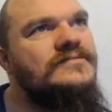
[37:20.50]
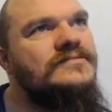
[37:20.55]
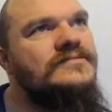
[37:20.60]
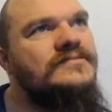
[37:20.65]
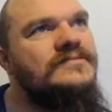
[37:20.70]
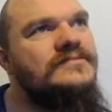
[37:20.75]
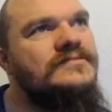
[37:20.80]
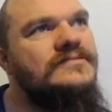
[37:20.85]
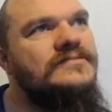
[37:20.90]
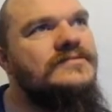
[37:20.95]

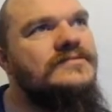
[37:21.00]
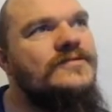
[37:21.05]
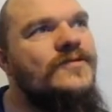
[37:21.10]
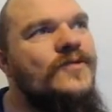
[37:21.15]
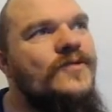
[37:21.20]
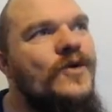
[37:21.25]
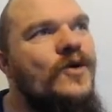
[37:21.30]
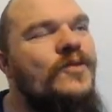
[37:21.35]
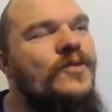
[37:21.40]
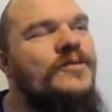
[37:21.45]
Hmm,
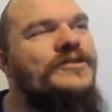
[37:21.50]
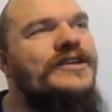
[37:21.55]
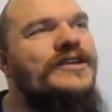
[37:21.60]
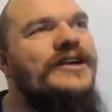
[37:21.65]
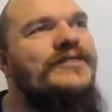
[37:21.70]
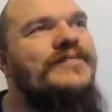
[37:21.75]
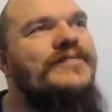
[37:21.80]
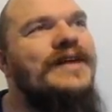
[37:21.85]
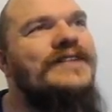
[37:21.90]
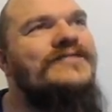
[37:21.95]
we're almost out
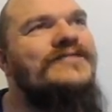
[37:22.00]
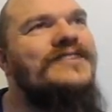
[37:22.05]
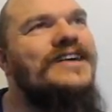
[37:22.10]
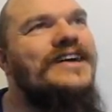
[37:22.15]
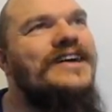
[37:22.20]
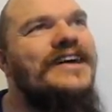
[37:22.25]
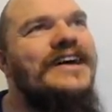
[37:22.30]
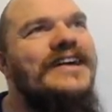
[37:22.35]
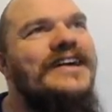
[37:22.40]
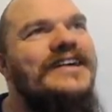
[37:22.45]
of battery
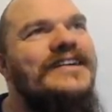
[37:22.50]
again.